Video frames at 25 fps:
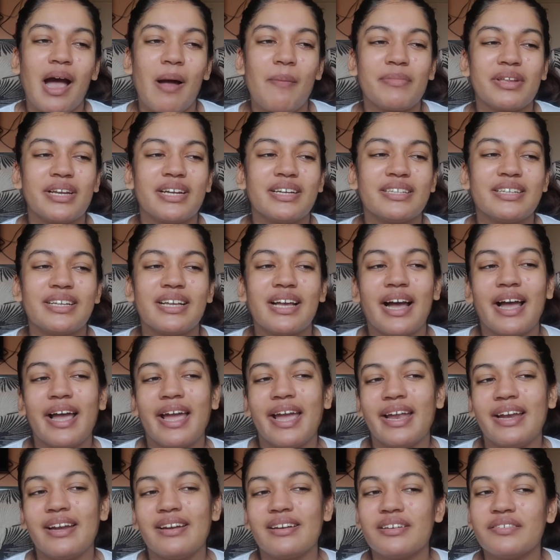i mean it
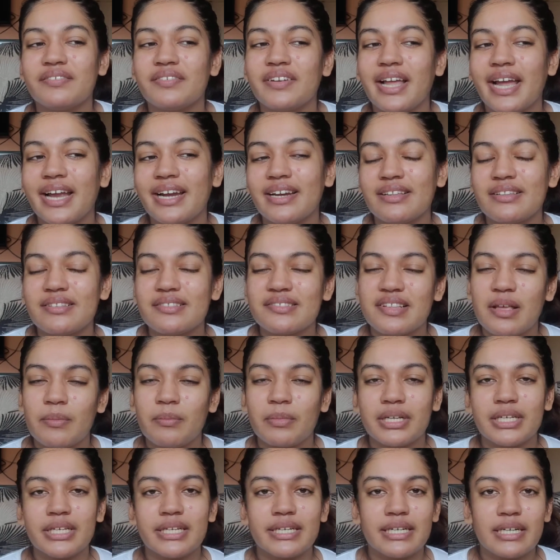kind of lightens
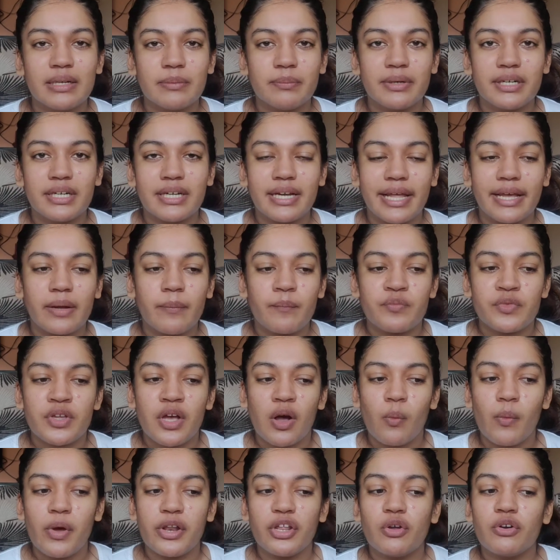them a little bit like
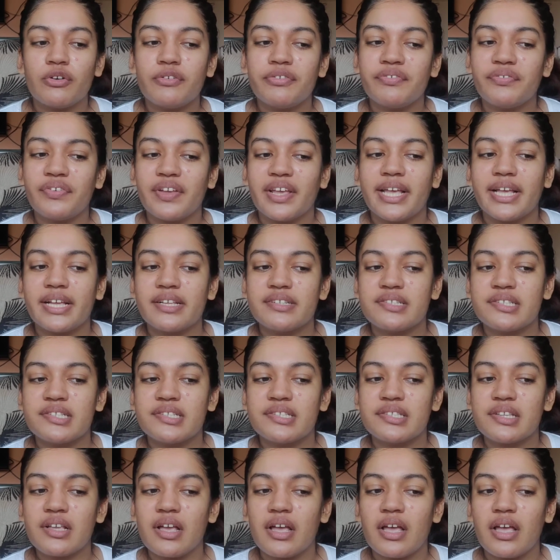when your
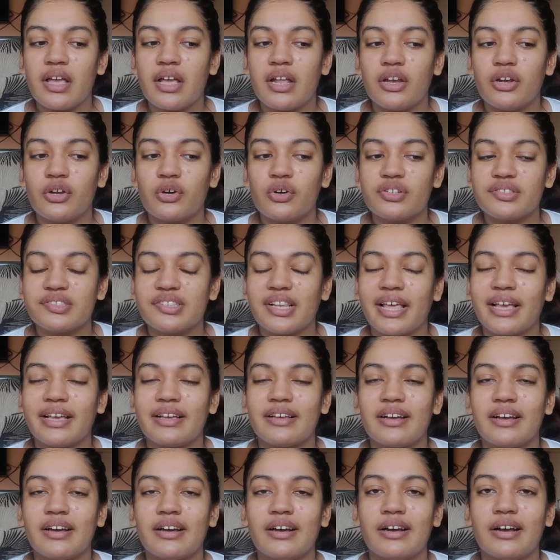face looks
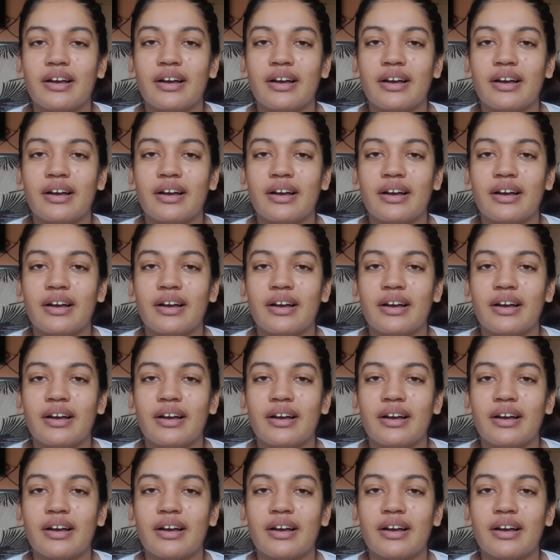like